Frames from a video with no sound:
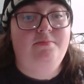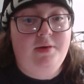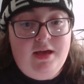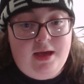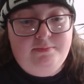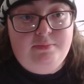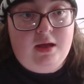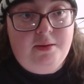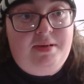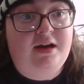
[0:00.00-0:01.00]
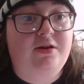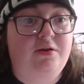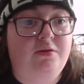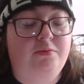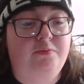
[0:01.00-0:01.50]
Yeah, back to
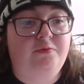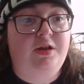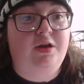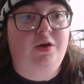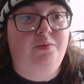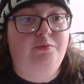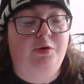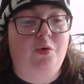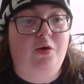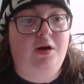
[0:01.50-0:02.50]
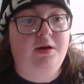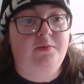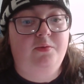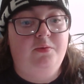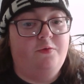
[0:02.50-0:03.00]
your video recorded
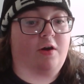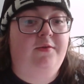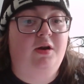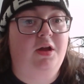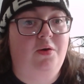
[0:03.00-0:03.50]
forever ago.